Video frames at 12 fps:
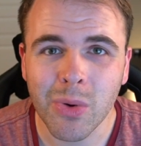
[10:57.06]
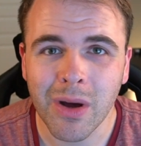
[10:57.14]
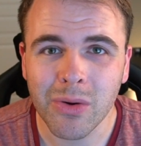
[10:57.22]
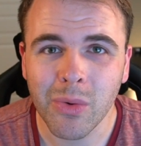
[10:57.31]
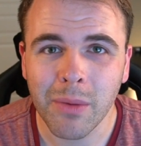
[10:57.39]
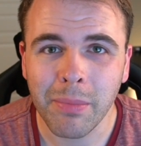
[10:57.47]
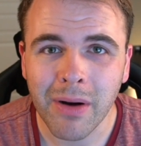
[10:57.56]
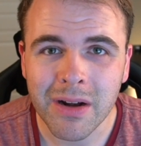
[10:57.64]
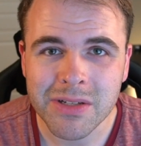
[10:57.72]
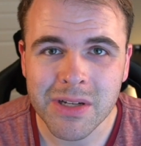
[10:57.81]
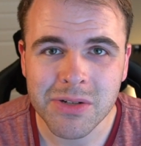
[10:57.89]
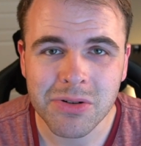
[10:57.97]
quad-core
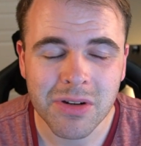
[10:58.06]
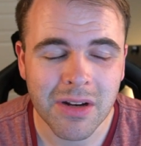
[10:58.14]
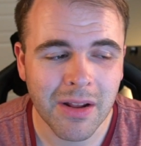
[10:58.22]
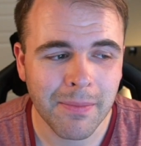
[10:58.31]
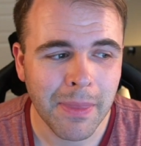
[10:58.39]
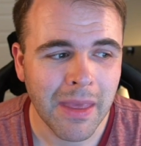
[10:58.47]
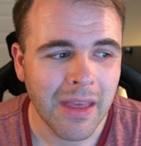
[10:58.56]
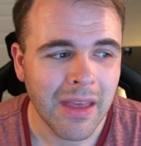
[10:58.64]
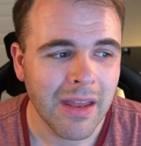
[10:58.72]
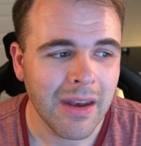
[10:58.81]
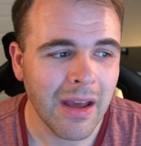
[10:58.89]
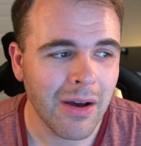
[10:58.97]
processor in it.
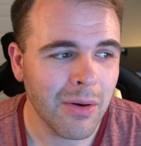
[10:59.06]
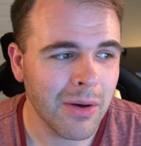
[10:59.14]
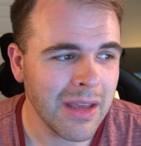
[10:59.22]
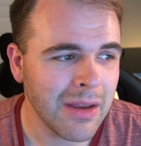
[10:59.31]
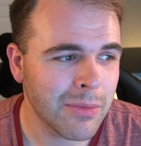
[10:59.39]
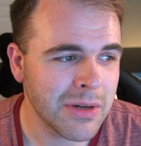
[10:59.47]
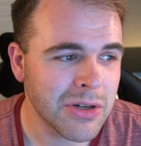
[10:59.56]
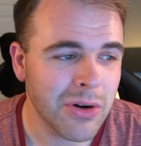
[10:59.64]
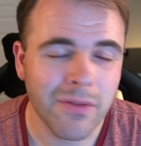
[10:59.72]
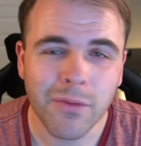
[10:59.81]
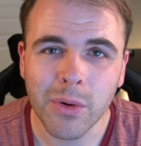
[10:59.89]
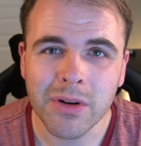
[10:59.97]
Now, it
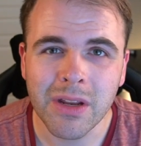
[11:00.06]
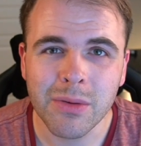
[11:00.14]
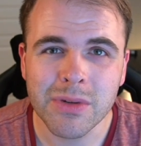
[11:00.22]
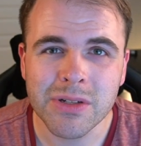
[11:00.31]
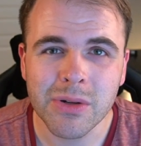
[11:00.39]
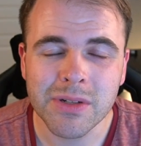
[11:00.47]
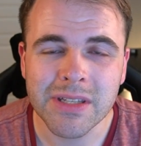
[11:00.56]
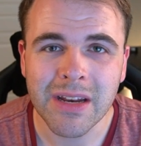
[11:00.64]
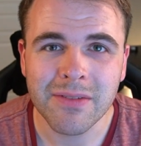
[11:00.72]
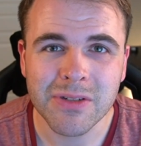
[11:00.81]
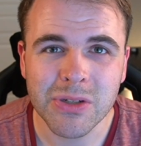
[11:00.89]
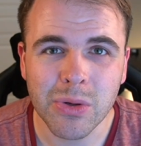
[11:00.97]
returned 14 results that
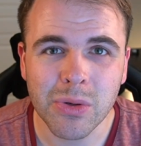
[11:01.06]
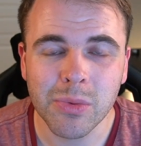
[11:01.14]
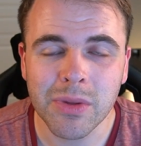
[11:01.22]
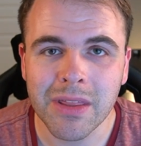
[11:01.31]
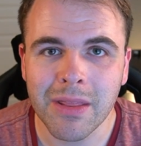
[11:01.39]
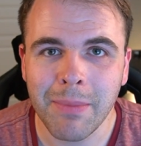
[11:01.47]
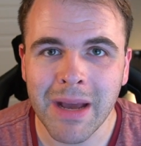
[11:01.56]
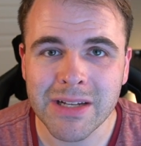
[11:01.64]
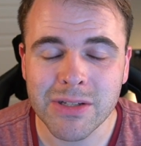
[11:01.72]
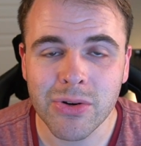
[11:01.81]
have sold within the past